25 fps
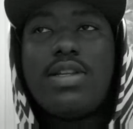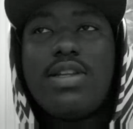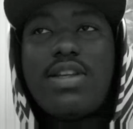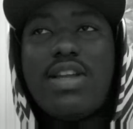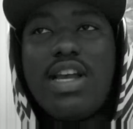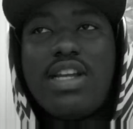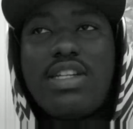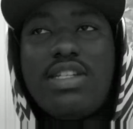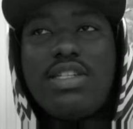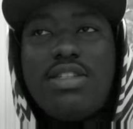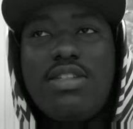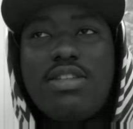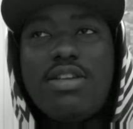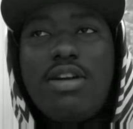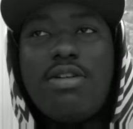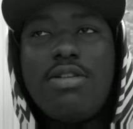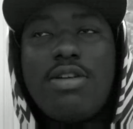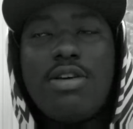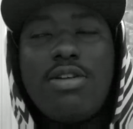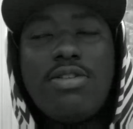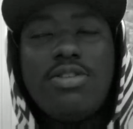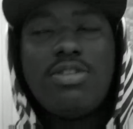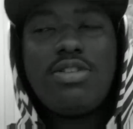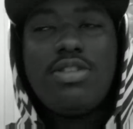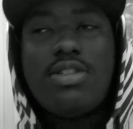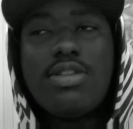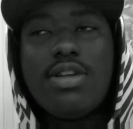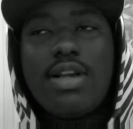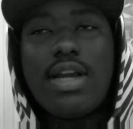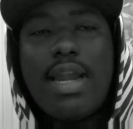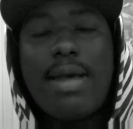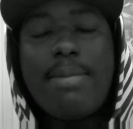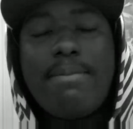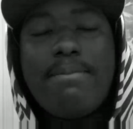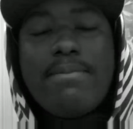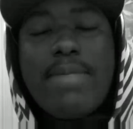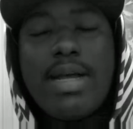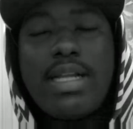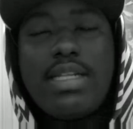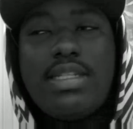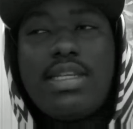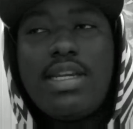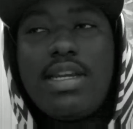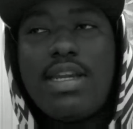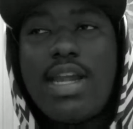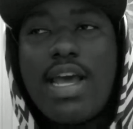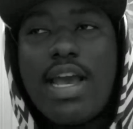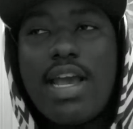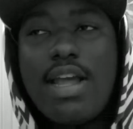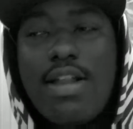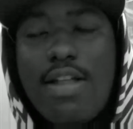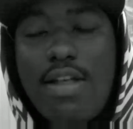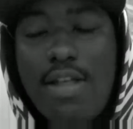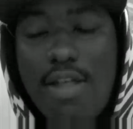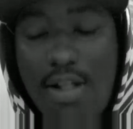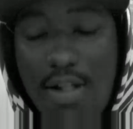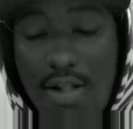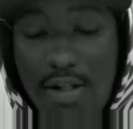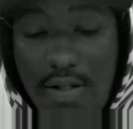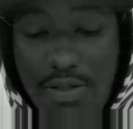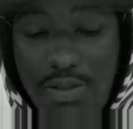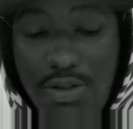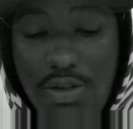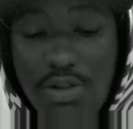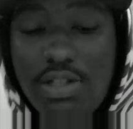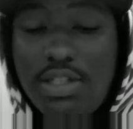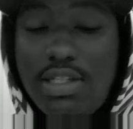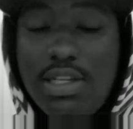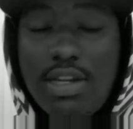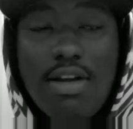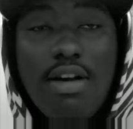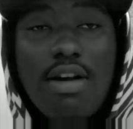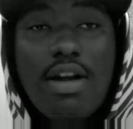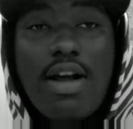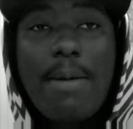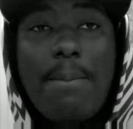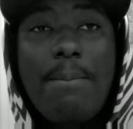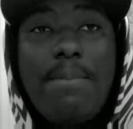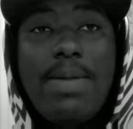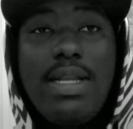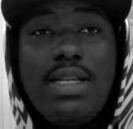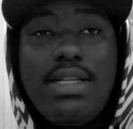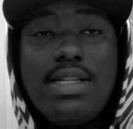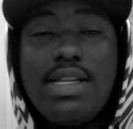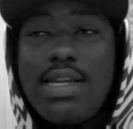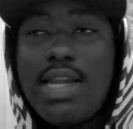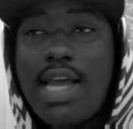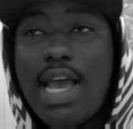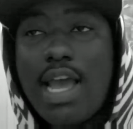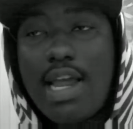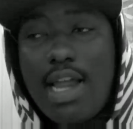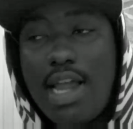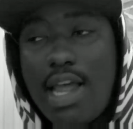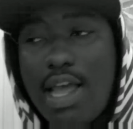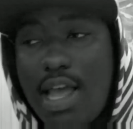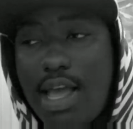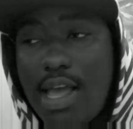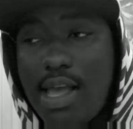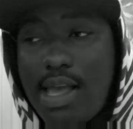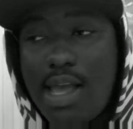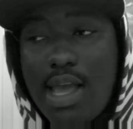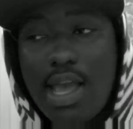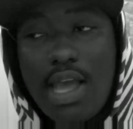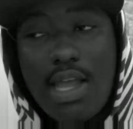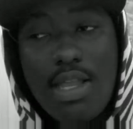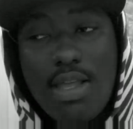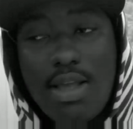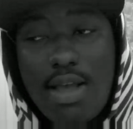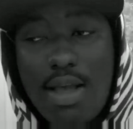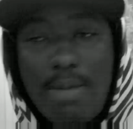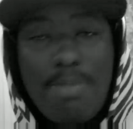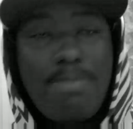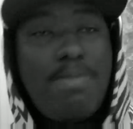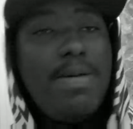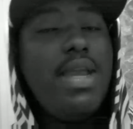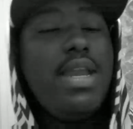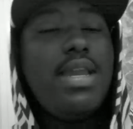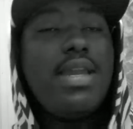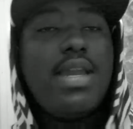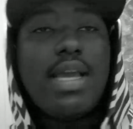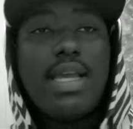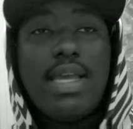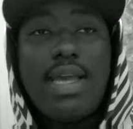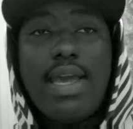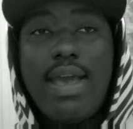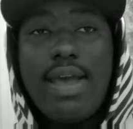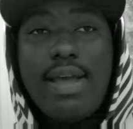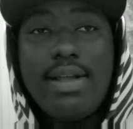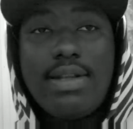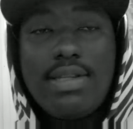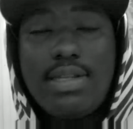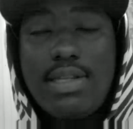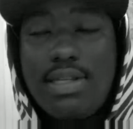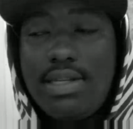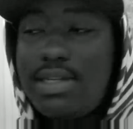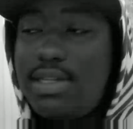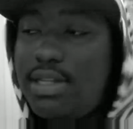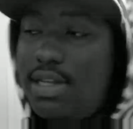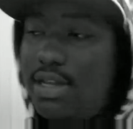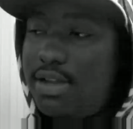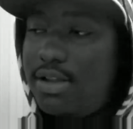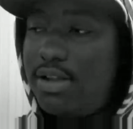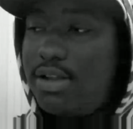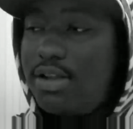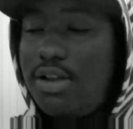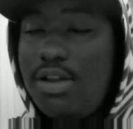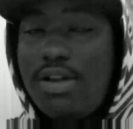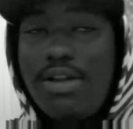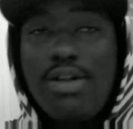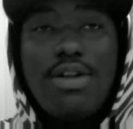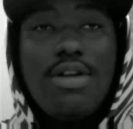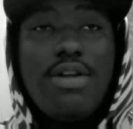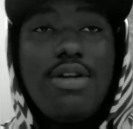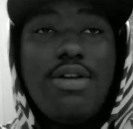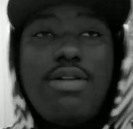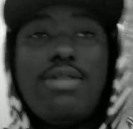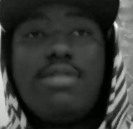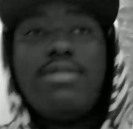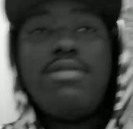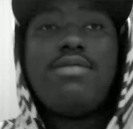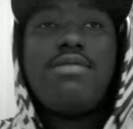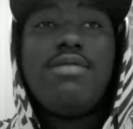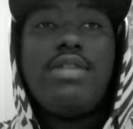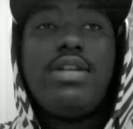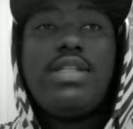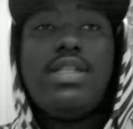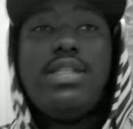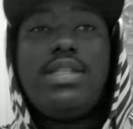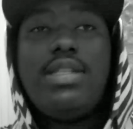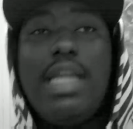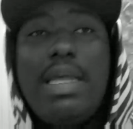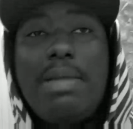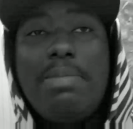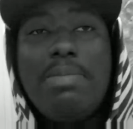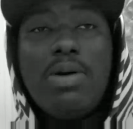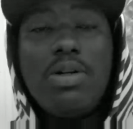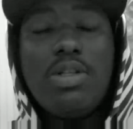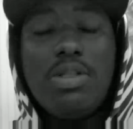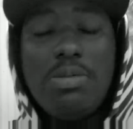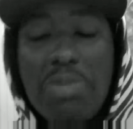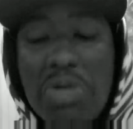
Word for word: Cassius, oh no, you still got a match tonight. You still gonna compete tonight. And you competing against Richie Steamboat's